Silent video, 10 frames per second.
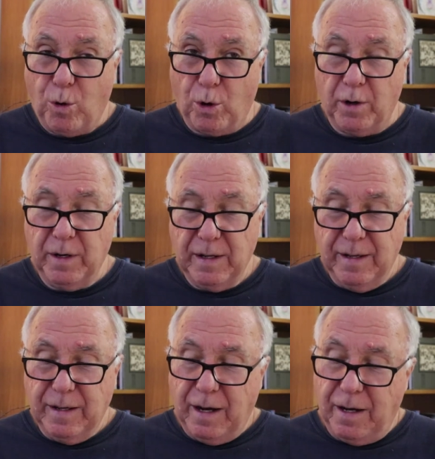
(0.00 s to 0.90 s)
Or
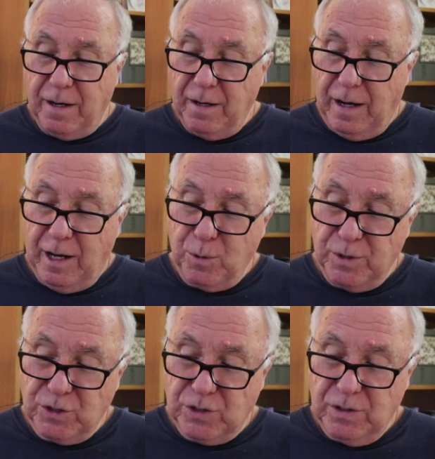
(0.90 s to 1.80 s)
I
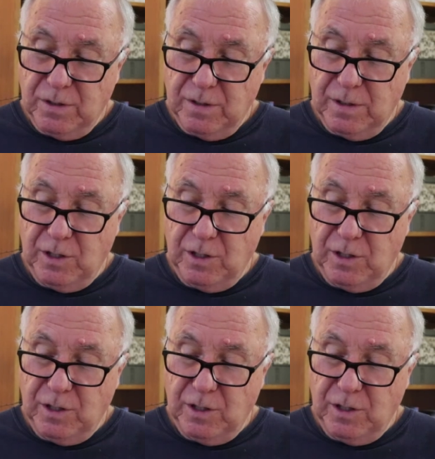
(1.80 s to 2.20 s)
was,